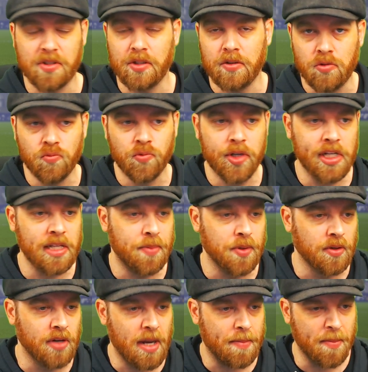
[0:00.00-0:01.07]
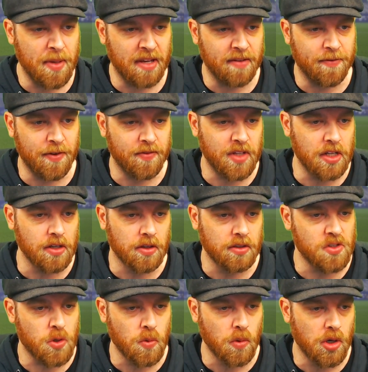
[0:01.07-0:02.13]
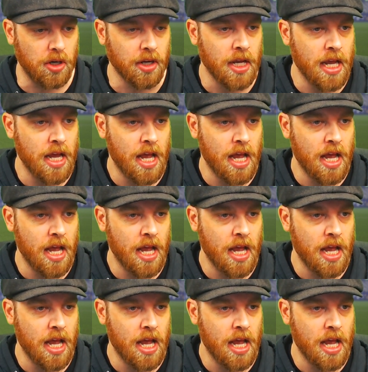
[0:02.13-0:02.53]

to really build up a big 50-odd squad